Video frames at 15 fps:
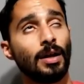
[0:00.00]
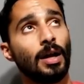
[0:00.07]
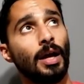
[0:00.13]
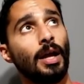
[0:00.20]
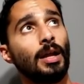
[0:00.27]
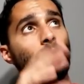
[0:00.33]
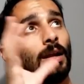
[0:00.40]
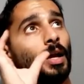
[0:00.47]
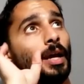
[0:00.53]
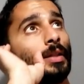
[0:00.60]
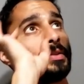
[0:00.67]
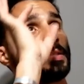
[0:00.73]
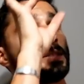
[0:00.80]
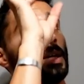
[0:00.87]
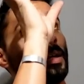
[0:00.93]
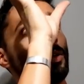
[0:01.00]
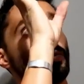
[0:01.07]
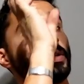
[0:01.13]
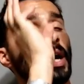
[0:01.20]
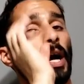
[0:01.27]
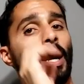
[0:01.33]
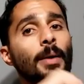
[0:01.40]
and and set your
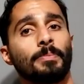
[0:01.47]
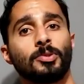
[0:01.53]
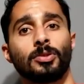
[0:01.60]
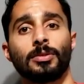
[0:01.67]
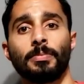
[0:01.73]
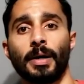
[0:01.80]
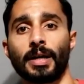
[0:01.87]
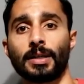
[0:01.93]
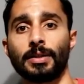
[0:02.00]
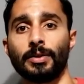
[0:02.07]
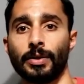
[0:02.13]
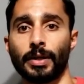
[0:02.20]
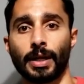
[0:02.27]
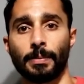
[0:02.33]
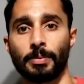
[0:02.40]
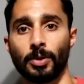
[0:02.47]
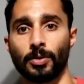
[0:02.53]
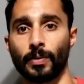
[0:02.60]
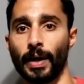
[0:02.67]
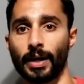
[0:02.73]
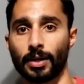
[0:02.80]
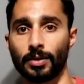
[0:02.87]
diopter by clearing up
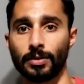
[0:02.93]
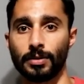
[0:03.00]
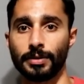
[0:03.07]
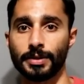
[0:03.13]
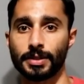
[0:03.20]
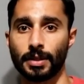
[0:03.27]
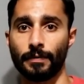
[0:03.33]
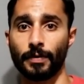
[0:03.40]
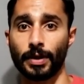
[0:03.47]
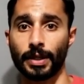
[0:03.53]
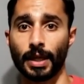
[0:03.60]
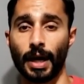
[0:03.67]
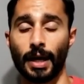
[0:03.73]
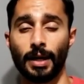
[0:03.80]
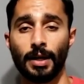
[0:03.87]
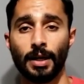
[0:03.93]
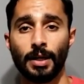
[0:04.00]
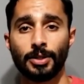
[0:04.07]
your reticle and stuff like that.